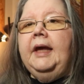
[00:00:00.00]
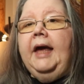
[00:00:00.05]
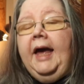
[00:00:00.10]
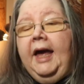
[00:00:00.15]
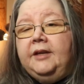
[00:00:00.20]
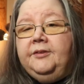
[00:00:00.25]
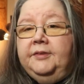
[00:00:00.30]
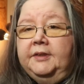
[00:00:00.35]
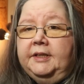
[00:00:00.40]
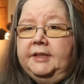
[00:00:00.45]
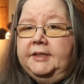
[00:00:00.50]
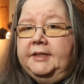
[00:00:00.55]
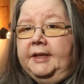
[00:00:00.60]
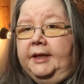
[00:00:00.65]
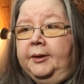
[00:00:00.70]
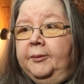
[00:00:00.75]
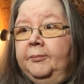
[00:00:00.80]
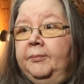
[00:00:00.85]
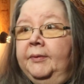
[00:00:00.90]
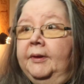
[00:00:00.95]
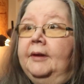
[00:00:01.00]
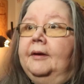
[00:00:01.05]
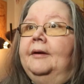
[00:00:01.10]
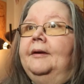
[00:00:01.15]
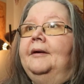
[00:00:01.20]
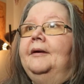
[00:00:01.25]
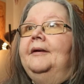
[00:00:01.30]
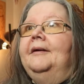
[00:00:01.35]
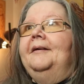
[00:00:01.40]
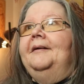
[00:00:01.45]
advocacy.
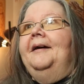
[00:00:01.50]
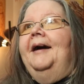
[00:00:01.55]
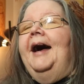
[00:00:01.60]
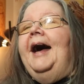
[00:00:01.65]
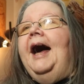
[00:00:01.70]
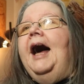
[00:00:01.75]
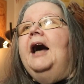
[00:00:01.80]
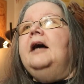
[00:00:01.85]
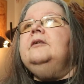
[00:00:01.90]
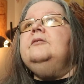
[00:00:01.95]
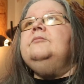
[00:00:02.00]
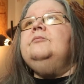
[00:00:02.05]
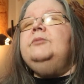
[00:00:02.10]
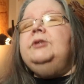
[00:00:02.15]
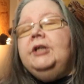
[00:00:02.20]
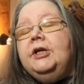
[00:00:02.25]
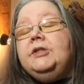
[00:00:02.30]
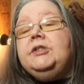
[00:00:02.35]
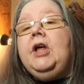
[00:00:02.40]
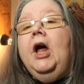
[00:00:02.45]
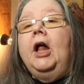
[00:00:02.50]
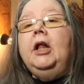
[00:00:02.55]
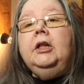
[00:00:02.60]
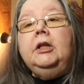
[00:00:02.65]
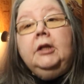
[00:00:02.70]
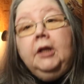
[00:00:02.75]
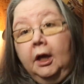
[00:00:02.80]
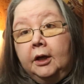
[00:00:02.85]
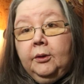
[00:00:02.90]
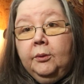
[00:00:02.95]
There's a
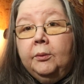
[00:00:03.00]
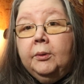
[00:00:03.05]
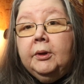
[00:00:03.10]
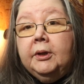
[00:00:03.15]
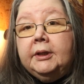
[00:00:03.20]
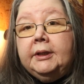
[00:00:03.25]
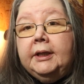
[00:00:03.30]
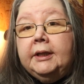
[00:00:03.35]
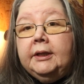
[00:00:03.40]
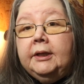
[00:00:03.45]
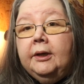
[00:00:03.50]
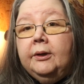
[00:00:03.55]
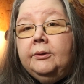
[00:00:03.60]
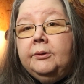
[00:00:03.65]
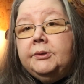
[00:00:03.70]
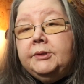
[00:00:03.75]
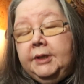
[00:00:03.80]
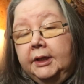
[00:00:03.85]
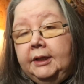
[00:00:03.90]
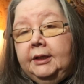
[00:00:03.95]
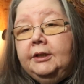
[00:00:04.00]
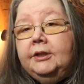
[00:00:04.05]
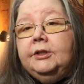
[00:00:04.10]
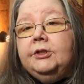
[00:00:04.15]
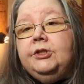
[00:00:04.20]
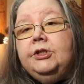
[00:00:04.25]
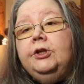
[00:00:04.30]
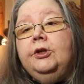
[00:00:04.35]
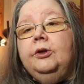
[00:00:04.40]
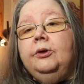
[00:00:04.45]
lot of work that goes
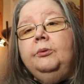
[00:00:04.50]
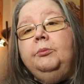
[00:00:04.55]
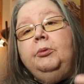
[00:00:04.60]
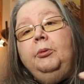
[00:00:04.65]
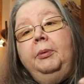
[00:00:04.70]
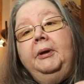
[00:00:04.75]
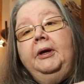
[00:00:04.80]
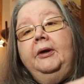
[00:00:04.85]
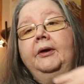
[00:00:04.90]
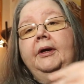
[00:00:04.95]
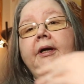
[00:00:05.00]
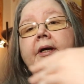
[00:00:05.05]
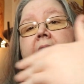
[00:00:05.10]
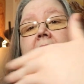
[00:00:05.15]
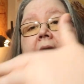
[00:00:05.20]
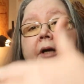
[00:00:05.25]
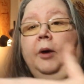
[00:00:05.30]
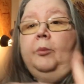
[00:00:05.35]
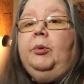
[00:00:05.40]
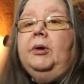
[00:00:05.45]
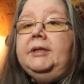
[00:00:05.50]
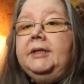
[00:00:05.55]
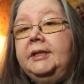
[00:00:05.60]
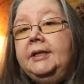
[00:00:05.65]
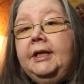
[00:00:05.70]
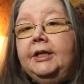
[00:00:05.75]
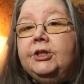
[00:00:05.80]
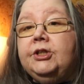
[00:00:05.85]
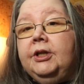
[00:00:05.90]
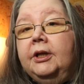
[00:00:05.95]
into preparing a
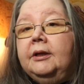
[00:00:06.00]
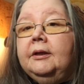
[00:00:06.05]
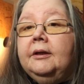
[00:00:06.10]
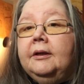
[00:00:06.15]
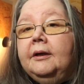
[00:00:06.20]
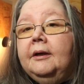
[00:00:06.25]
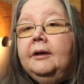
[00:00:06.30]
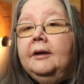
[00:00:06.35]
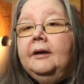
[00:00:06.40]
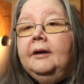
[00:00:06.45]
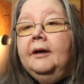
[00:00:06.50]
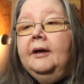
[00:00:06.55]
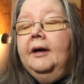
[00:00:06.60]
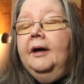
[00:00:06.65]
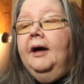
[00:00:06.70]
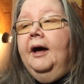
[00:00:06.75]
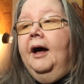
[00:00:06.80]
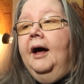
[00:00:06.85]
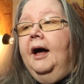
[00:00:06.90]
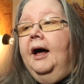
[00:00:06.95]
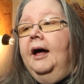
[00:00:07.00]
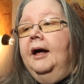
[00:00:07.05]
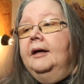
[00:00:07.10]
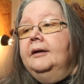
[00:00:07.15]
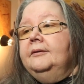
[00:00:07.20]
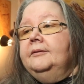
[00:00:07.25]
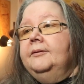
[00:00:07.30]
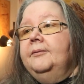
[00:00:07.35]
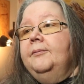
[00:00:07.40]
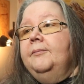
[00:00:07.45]
presentation.
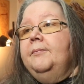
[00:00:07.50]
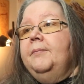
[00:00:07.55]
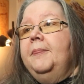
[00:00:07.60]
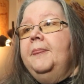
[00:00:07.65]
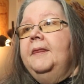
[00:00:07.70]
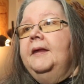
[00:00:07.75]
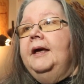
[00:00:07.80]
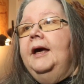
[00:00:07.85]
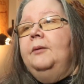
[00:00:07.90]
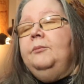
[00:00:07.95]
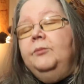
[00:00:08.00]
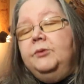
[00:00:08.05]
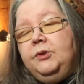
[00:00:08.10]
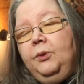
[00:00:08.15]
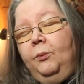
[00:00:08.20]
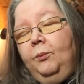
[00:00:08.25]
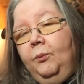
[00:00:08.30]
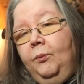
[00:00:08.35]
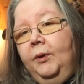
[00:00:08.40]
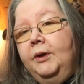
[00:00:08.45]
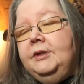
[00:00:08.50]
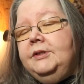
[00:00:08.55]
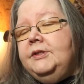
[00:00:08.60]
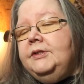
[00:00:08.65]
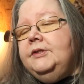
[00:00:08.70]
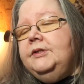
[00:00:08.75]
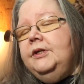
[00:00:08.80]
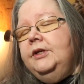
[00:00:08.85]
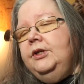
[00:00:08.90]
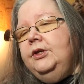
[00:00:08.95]
So
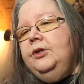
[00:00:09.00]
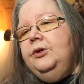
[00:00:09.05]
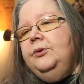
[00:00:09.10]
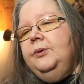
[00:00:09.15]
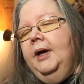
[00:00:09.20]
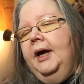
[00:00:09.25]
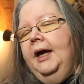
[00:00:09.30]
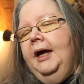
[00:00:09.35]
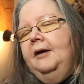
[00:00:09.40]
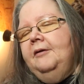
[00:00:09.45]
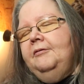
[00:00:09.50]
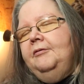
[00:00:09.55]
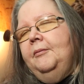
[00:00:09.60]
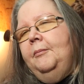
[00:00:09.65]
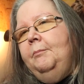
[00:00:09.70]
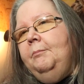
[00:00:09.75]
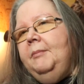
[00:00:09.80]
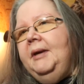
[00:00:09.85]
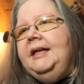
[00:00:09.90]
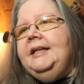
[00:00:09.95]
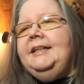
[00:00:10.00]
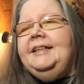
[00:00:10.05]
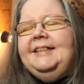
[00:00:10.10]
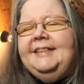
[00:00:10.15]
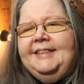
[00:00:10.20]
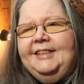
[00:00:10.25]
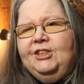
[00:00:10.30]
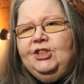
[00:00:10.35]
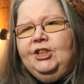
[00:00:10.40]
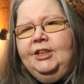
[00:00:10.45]
once you have made a
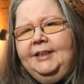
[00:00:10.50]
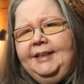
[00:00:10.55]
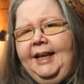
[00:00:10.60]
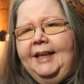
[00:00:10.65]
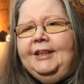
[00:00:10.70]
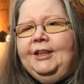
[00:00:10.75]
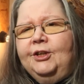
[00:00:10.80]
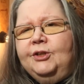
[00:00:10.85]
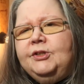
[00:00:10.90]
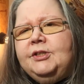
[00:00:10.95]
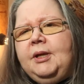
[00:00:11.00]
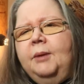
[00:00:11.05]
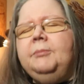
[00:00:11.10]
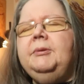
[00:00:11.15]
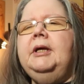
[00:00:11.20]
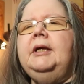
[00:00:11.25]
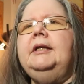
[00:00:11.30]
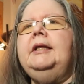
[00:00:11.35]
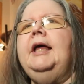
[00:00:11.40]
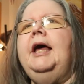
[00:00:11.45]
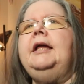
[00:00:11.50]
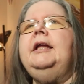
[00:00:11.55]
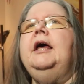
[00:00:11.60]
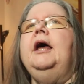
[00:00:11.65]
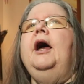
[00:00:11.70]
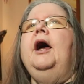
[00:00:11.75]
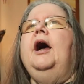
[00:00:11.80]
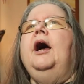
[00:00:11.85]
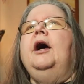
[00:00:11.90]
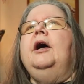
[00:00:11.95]
decision that there's something that
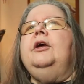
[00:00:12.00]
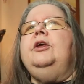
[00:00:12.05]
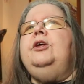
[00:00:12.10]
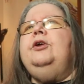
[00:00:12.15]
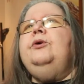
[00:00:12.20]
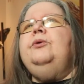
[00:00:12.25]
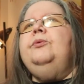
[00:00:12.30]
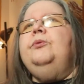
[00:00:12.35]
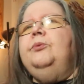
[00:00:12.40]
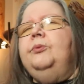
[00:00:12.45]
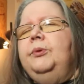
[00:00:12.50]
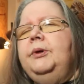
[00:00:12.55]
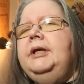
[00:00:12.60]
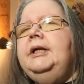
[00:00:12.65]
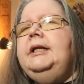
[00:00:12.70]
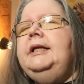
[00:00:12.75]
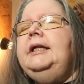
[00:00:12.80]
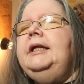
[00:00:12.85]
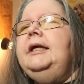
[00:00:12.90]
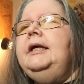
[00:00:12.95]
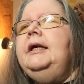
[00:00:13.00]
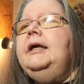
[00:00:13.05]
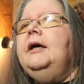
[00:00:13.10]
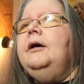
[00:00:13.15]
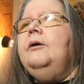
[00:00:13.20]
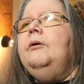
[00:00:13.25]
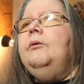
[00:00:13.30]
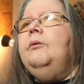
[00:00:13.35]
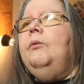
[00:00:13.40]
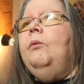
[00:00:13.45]
you really
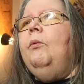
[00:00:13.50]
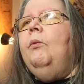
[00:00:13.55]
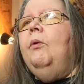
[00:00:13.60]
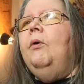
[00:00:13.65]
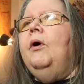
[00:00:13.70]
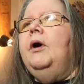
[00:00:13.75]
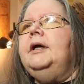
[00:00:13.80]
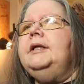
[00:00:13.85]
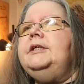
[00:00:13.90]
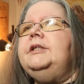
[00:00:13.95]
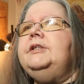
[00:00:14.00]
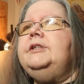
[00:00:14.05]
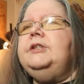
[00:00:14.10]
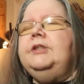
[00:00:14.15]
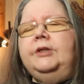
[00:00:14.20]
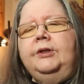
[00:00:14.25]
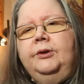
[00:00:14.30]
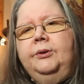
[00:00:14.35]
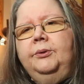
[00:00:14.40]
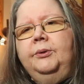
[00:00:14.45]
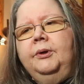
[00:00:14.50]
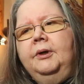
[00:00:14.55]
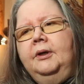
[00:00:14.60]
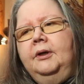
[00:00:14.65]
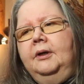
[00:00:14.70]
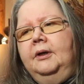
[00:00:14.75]
want to